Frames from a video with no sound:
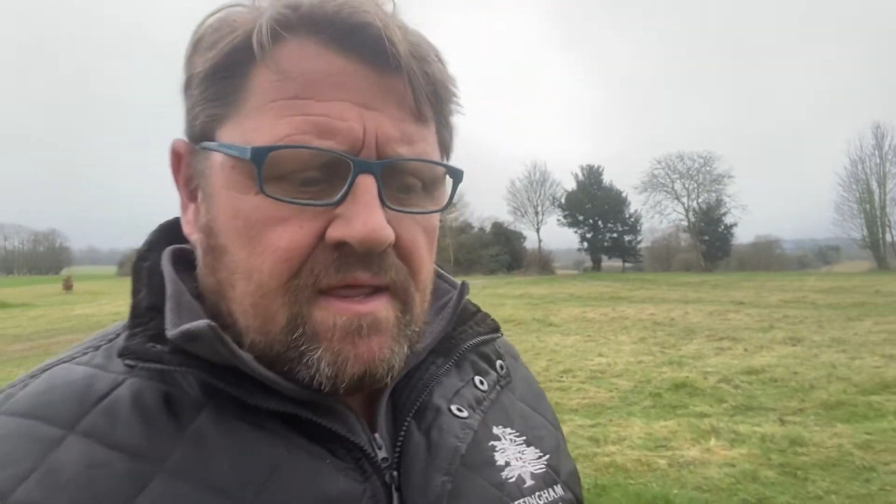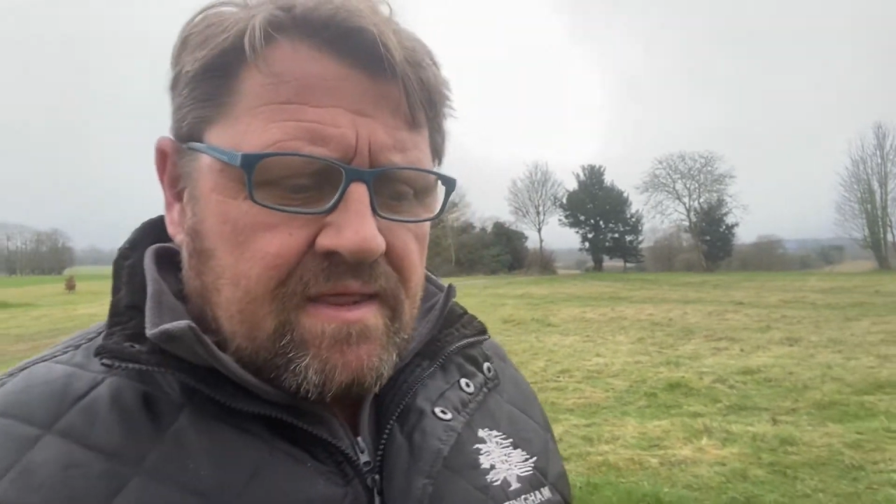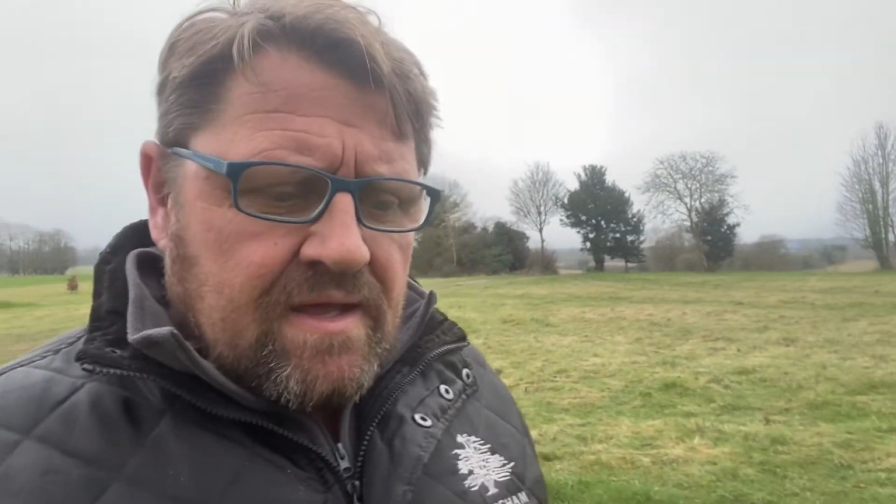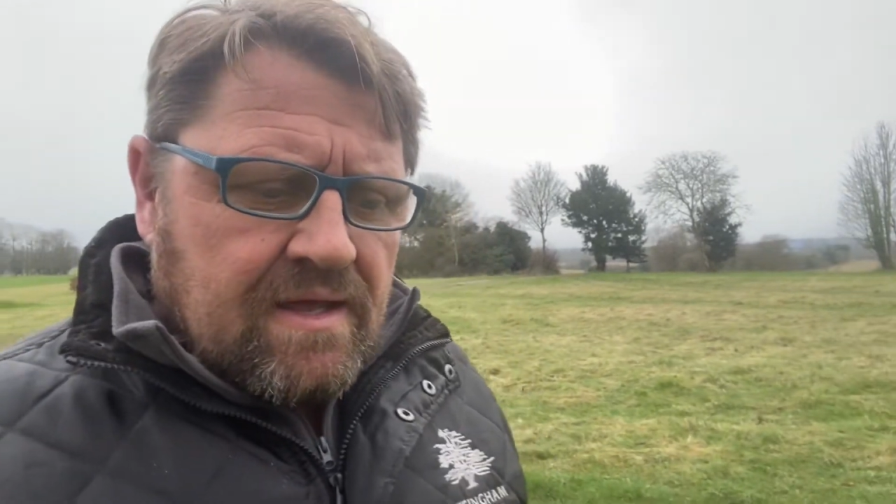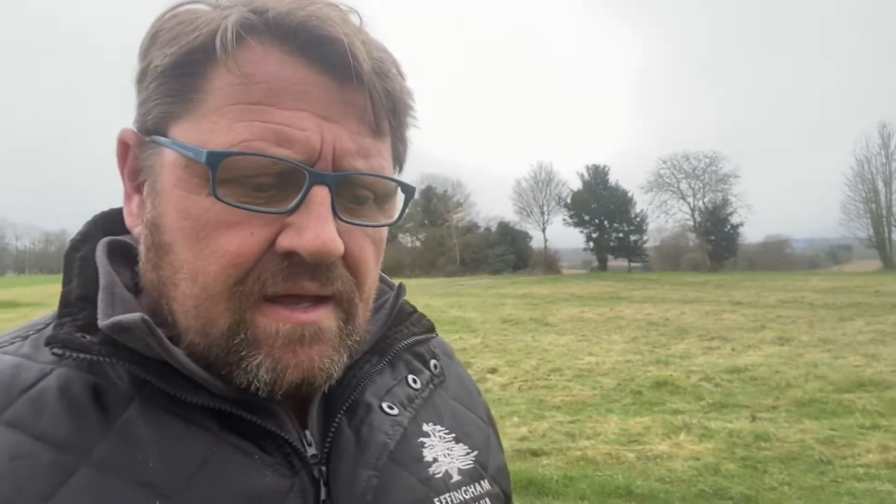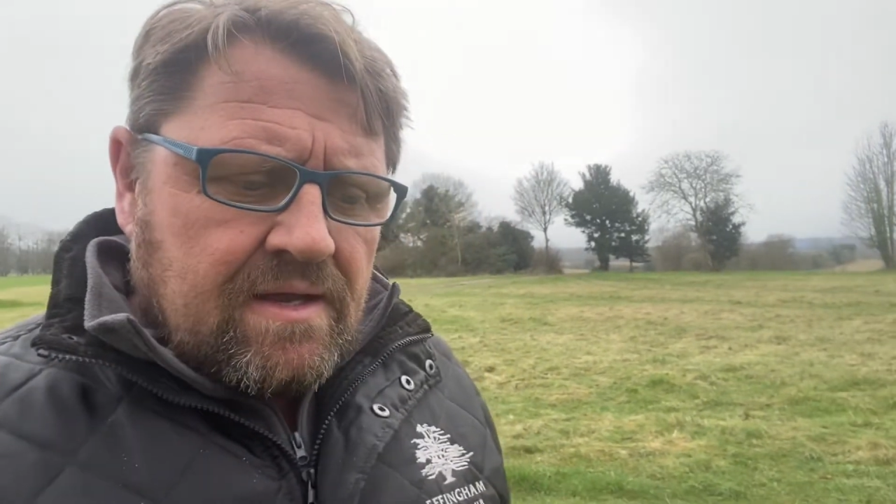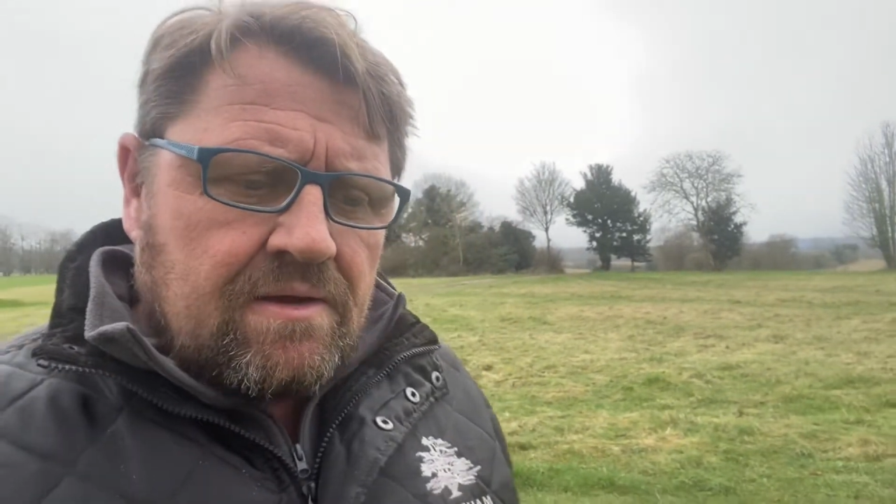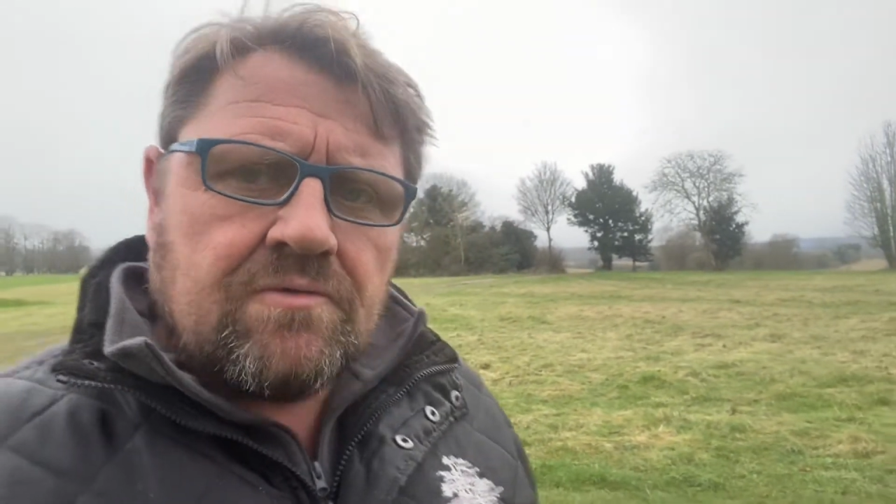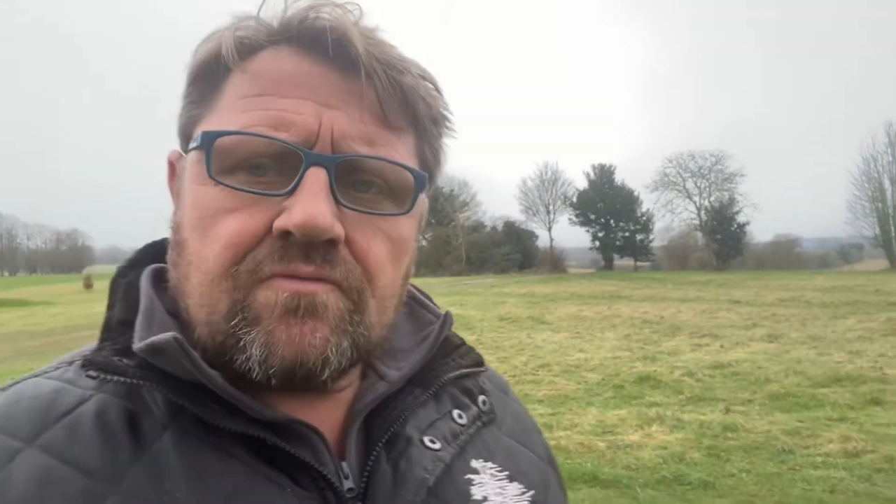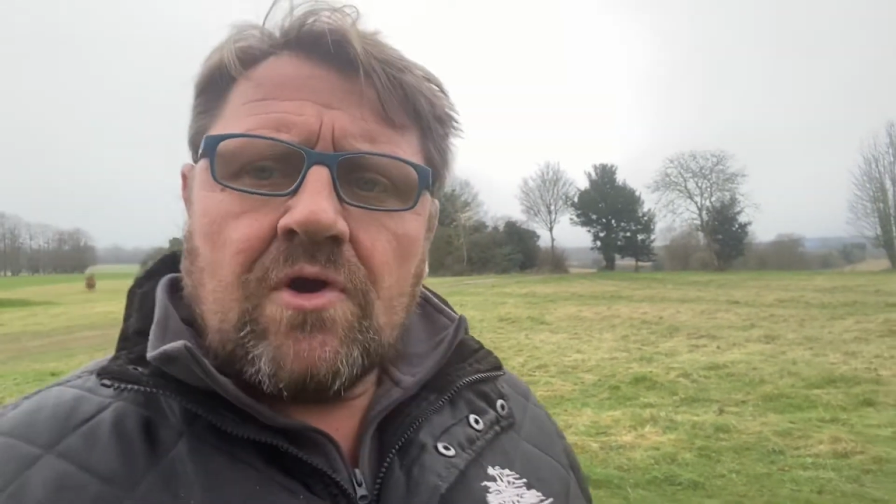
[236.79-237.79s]
The
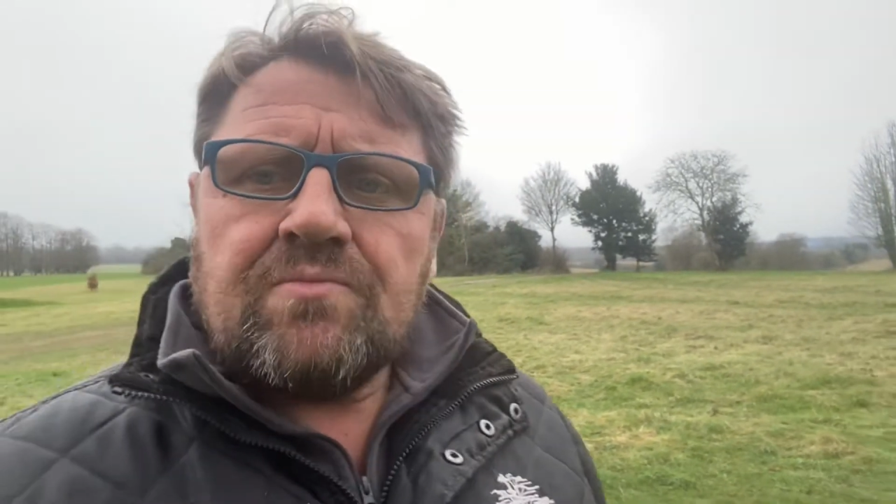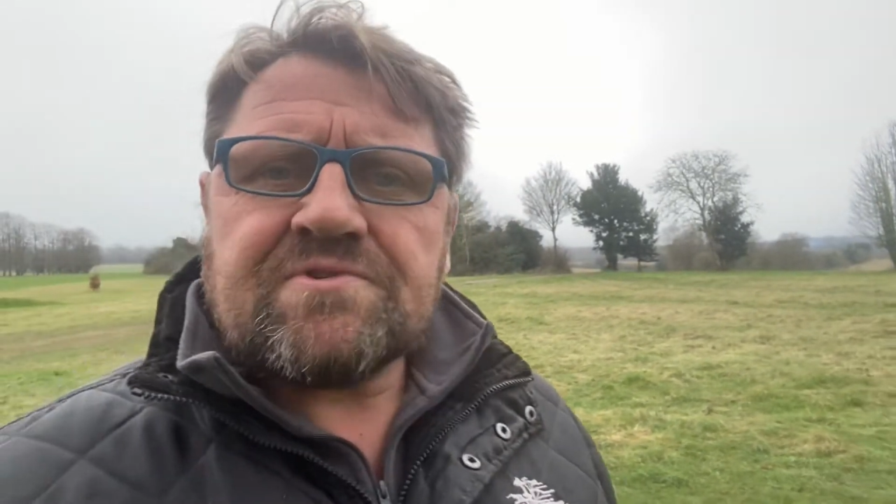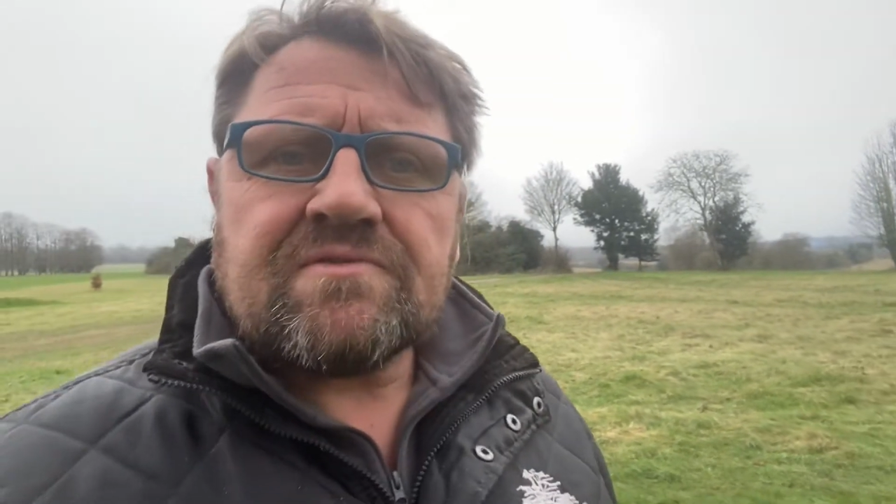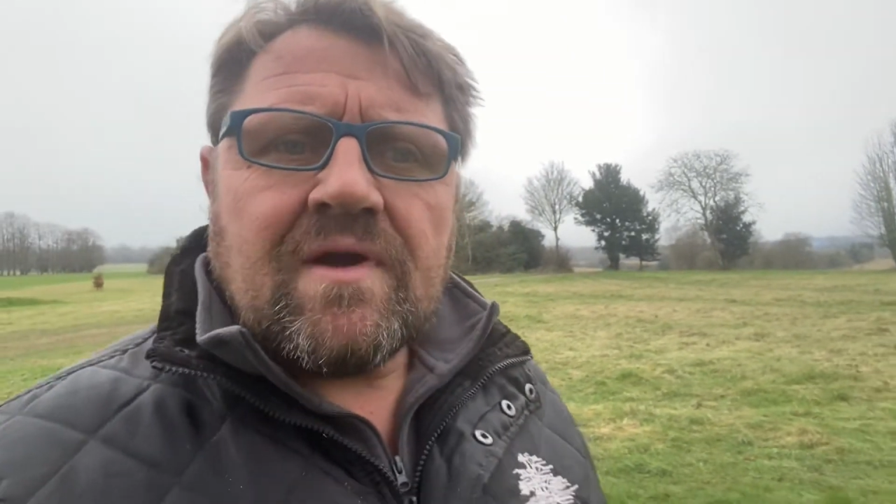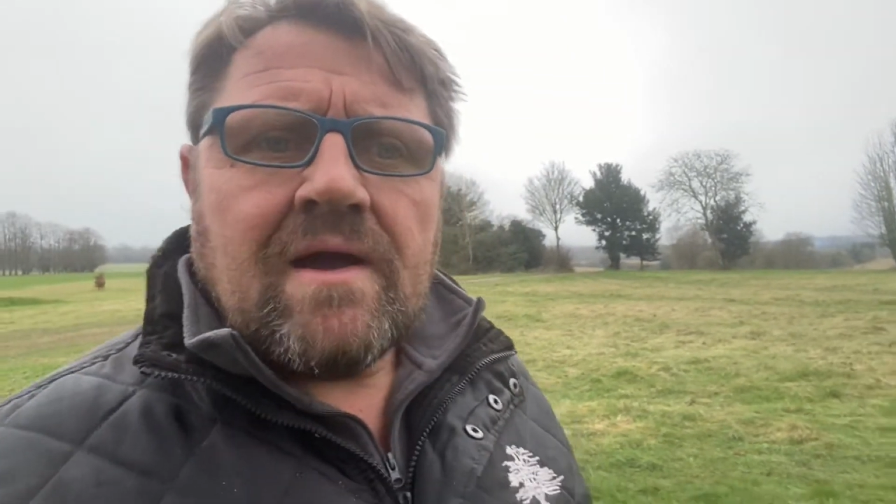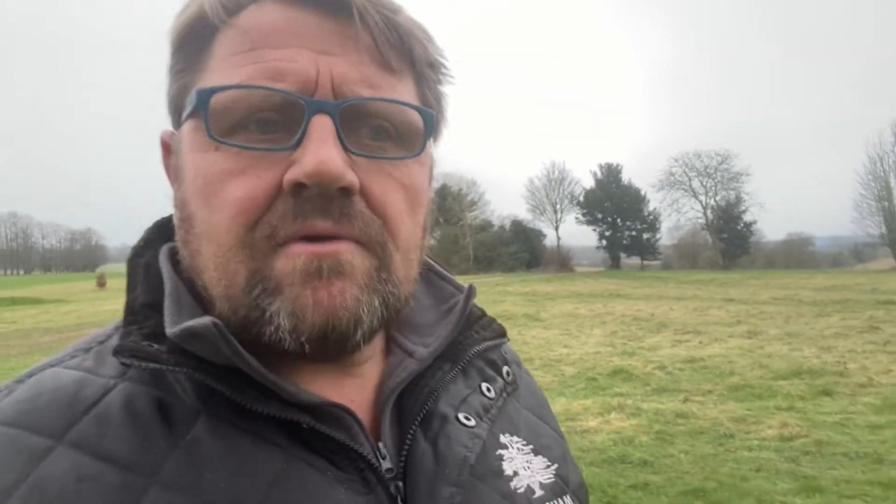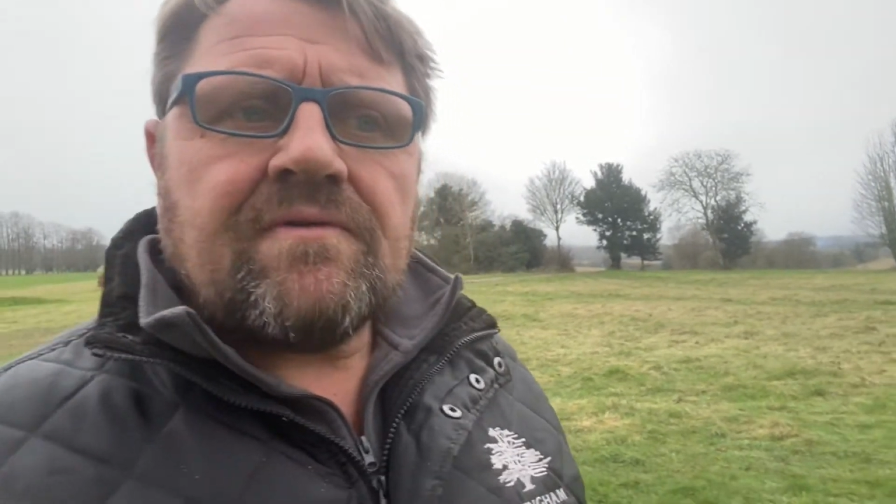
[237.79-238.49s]
ropes are out,